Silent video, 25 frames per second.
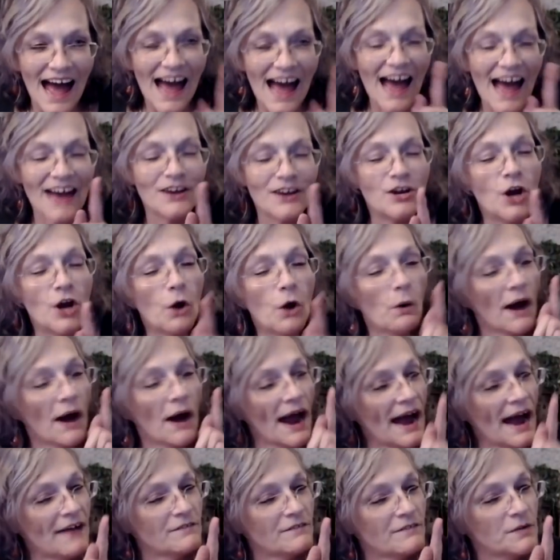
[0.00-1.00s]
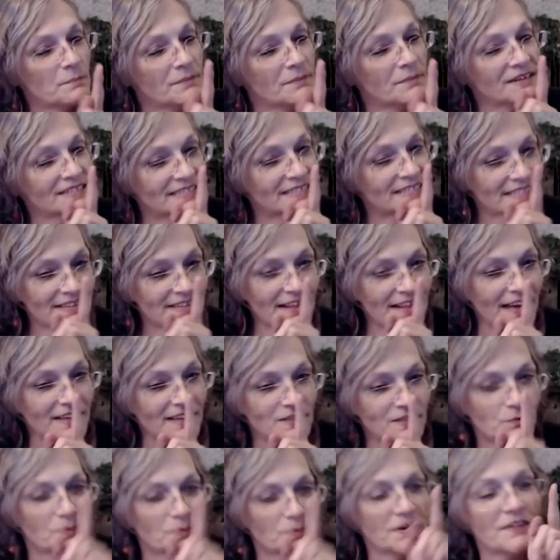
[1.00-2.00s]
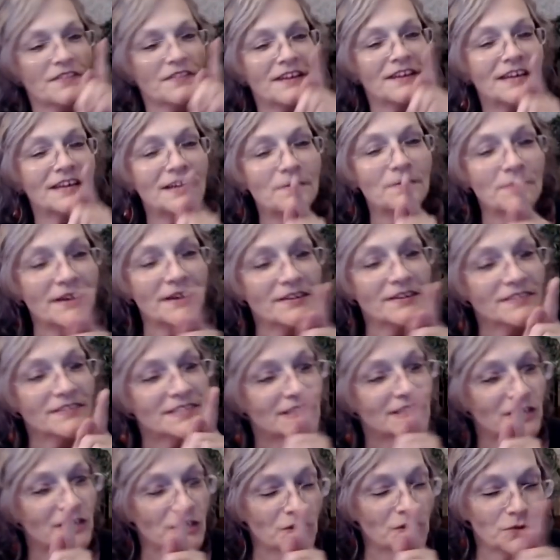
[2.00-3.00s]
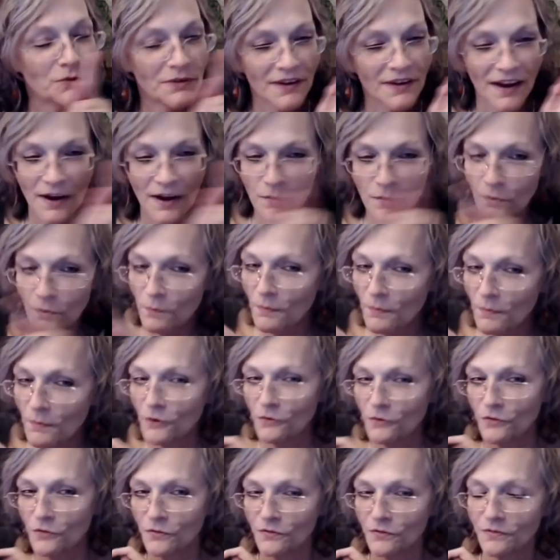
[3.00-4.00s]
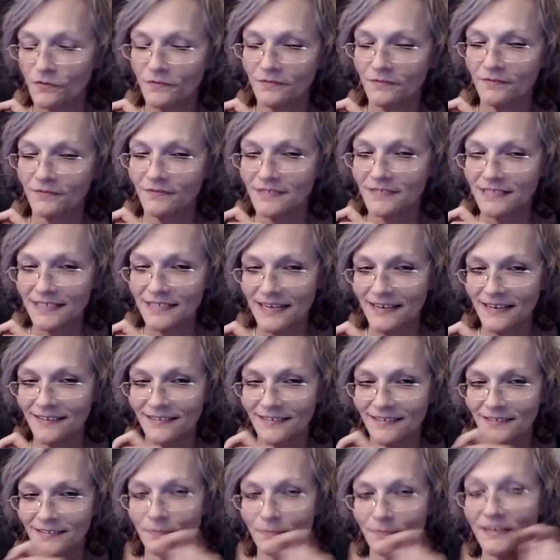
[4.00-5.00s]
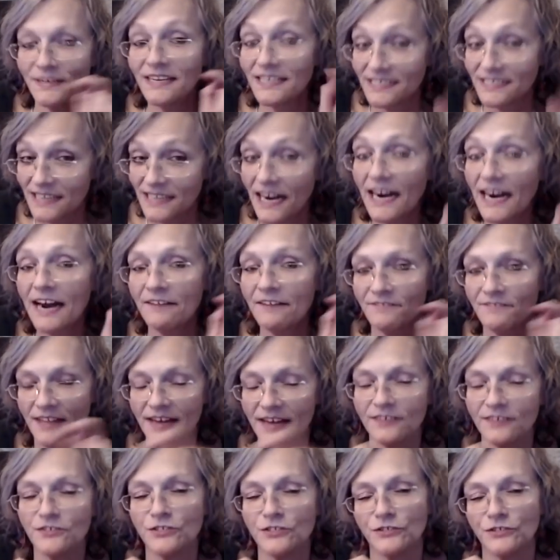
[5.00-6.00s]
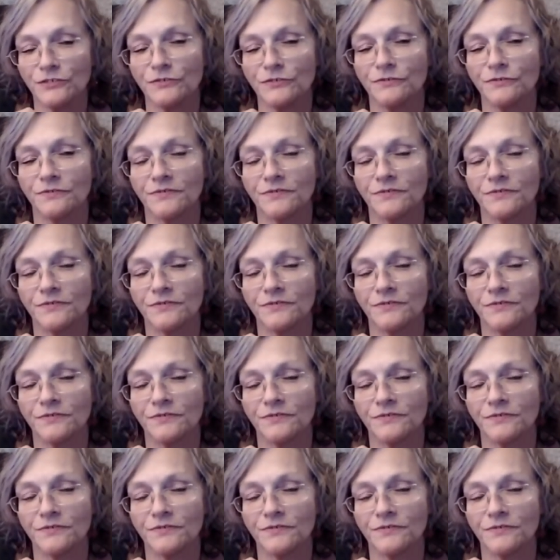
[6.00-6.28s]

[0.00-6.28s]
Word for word: No, I haven't. But see, that's one of the emails that you and I were both sent because I have that too.